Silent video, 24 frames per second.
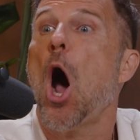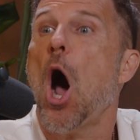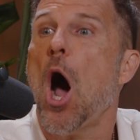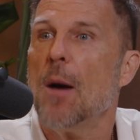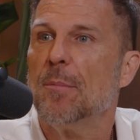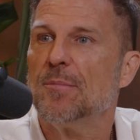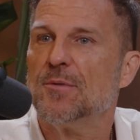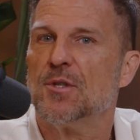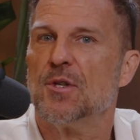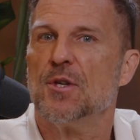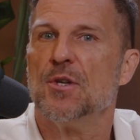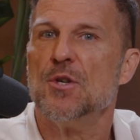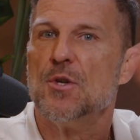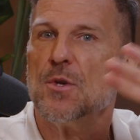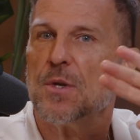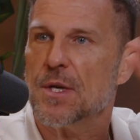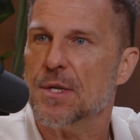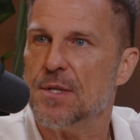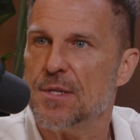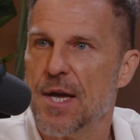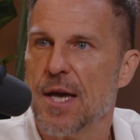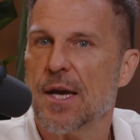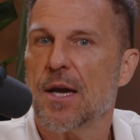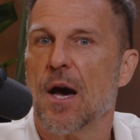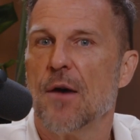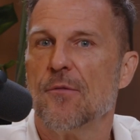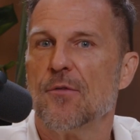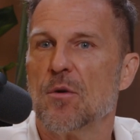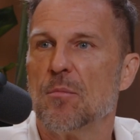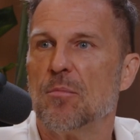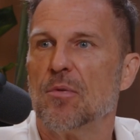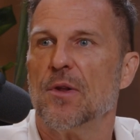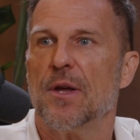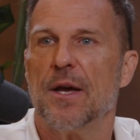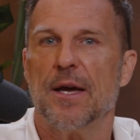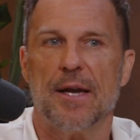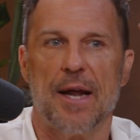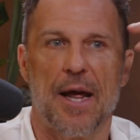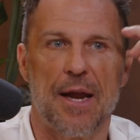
option you can take off your plate,